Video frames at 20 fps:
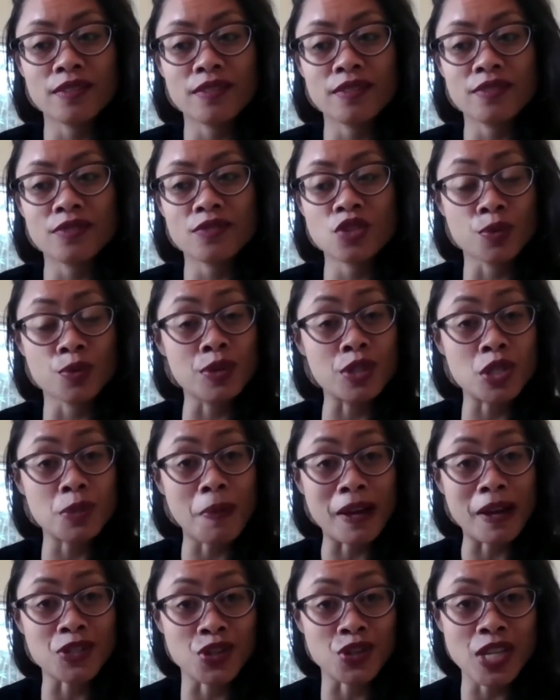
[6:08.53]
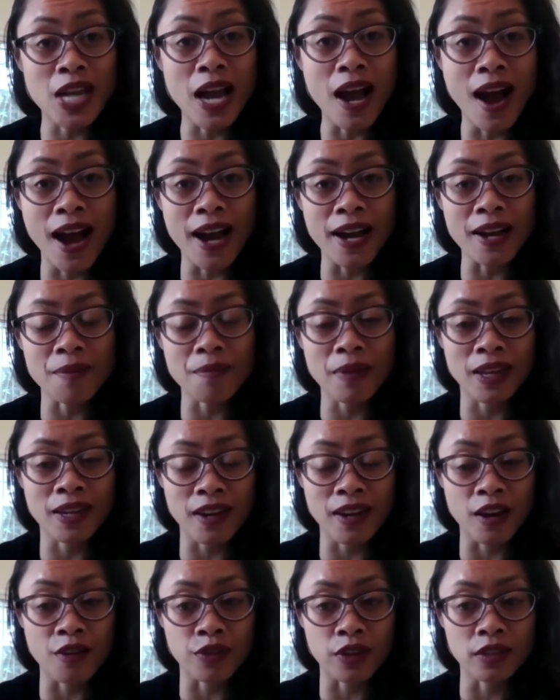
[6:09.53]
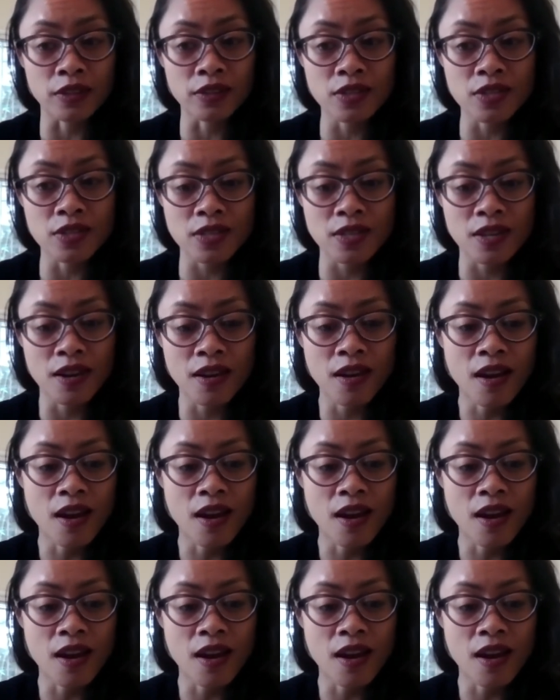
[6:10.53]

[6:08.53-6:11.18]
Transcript: to respect your time and efforts.